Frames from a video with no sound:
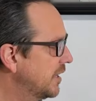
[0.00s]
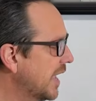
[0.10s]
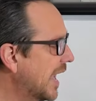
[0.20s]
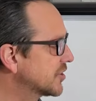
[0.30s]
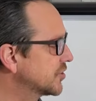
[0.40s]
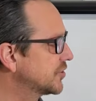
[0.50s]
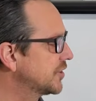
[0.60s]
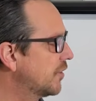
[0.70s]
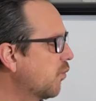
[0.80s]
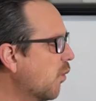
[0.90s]
ask
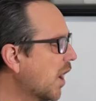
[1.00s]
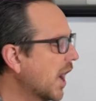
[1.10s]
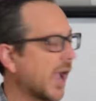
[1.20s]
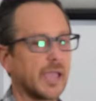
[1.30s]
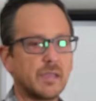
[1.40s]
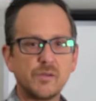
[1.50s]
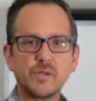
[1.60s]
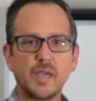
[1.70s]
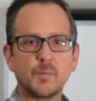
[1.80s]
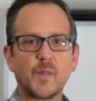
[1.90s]
yourself why you
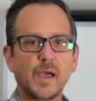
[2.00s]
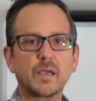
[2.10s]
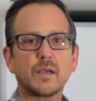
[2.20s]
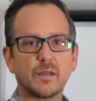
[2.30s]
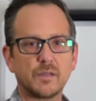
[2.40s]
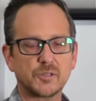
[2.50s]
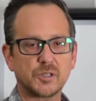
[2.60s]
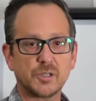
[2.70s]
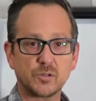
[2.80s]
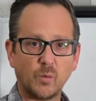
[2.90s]
came to that
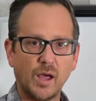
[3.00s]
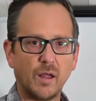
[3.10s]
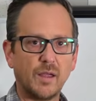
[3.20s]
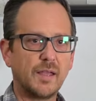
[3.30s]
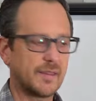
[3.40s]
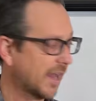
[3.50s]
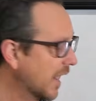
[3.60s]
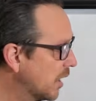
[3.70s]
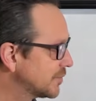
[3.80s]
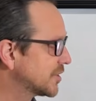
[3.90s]
conclusion as well. That
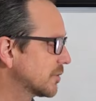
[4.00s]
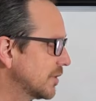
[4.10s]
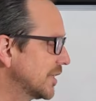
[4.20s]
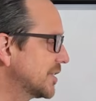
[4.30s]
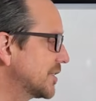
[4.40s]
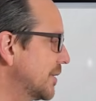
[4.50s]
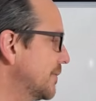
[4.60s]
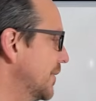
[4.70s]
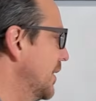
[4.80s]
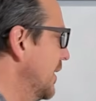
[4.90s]
helps to release it.
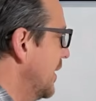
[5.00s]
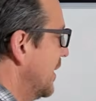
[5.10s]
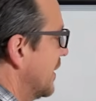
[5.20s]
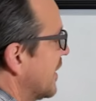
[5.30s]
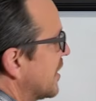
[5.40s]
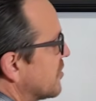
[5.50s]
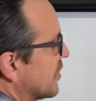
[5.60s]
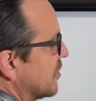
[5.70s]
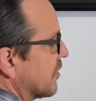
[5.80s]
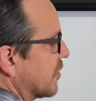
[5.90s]
And then you
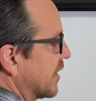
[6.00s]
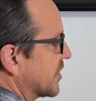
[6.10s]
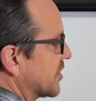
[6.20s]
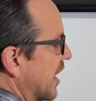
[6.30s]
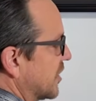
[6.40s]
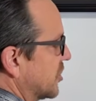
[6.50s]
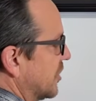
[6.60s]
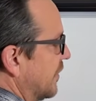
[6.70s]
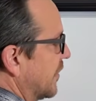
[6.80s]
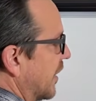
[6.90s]
can do a quick sketch
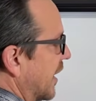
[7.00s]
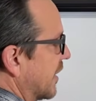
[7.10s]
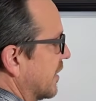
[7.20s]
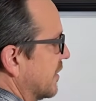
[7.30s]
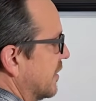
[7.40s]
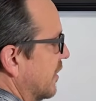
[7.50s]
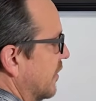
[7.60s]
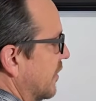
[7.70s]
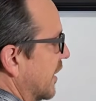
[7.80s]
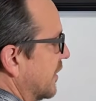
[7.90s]
if you like. You
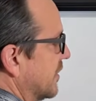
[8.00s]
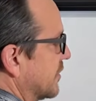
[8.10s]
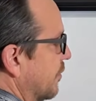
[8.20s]
know, I get these